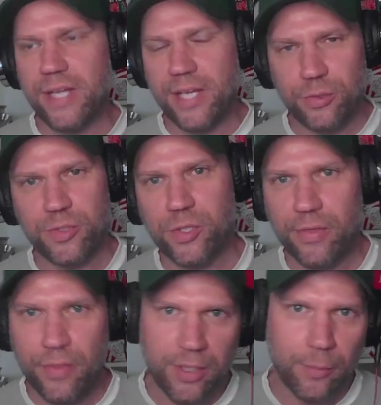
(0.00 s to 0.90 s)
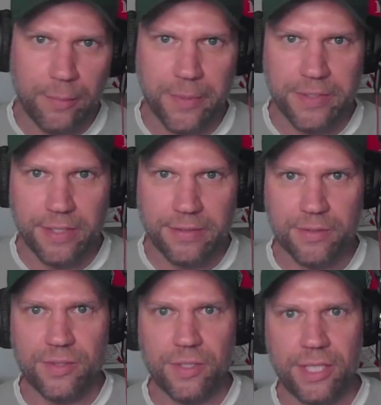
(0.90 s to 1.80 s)
Daniel shot 31%, so
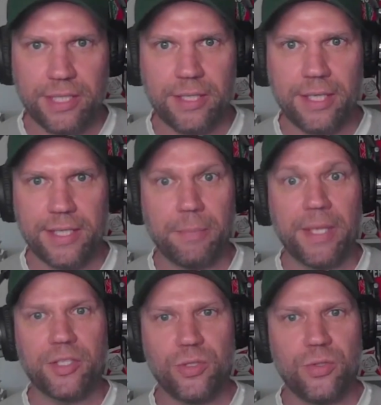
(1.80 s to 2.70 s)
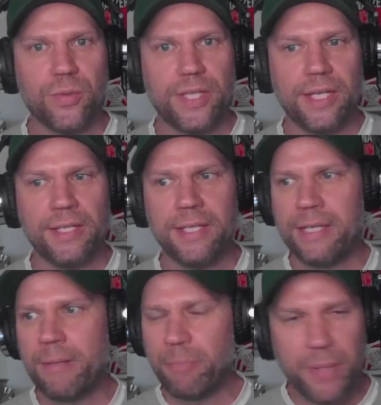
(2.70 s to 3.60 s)
it's not like you're getting a better shooter in there.
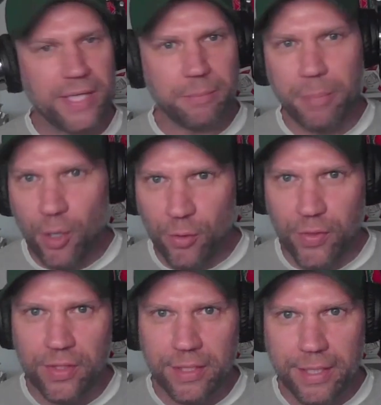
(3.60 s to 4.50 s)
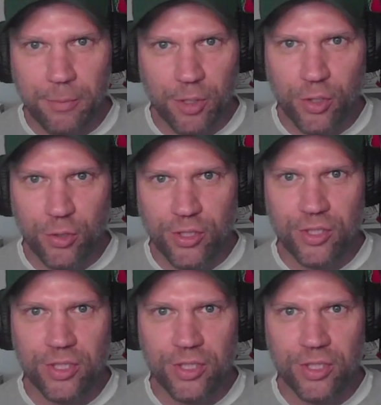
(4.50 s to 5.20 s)
Pick them both. Come on, Gorge.